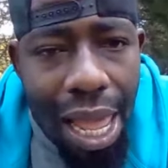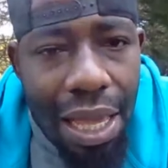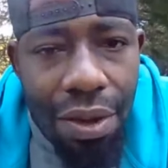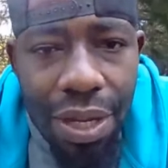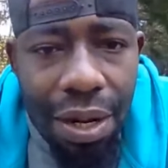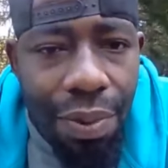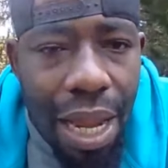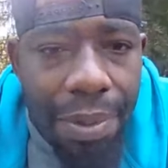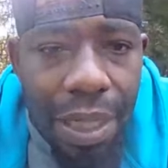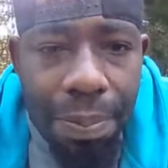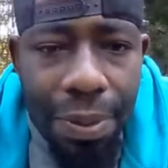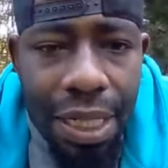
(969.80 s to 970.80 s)
I ain't gonna get
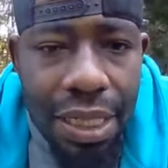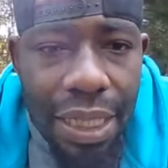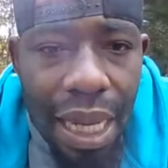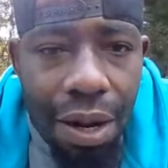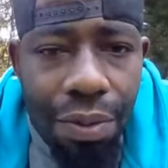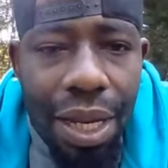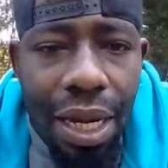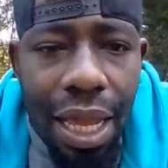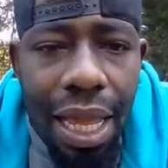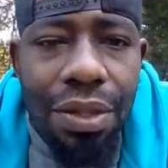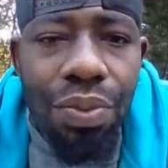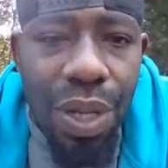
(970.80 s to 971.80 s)
wrapped up in this, y'all.
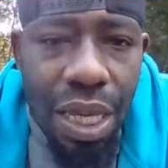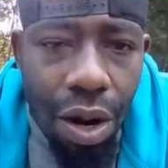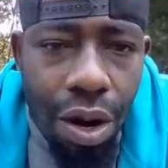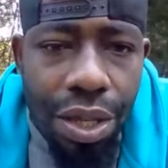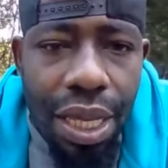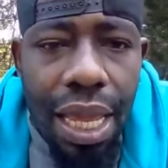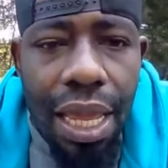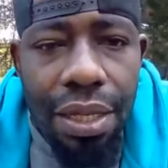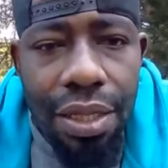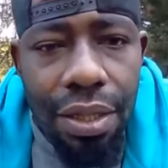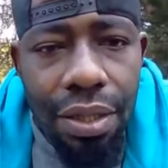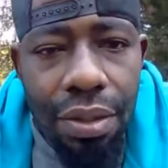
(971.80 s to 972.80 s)
Realize we are the
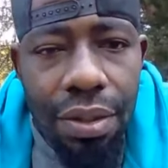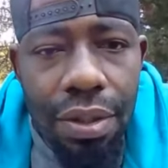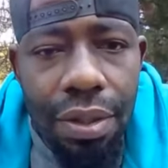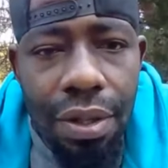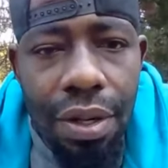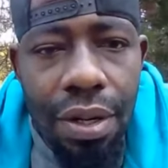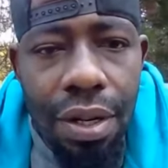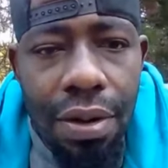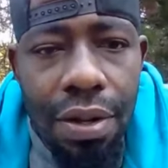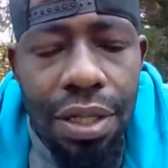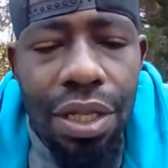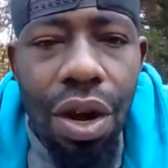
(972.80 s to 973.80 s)
answer.
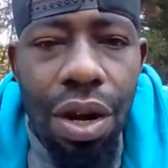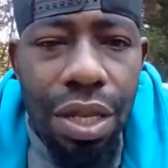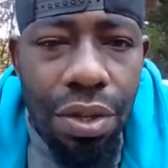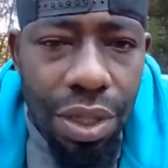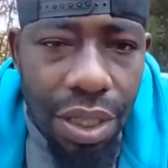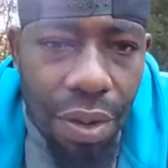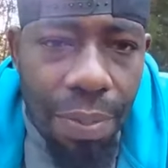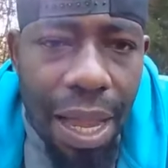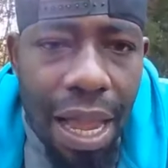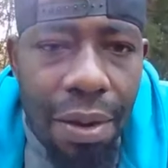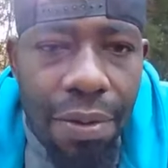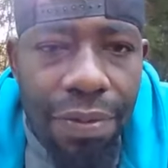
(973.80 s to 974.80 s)
Start using your
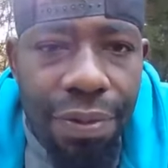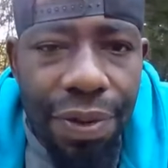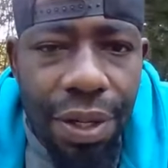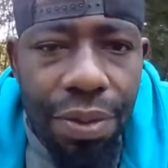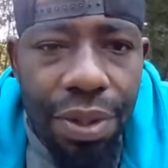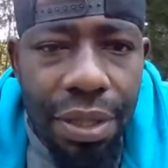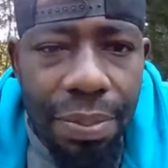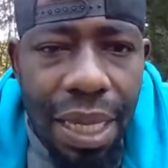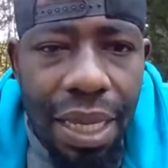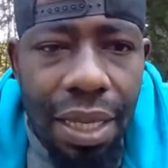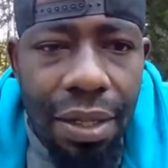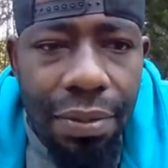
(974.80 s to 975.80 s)
power and influence,
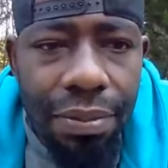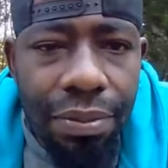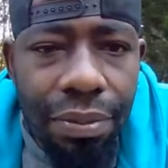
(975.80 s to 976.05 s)
man.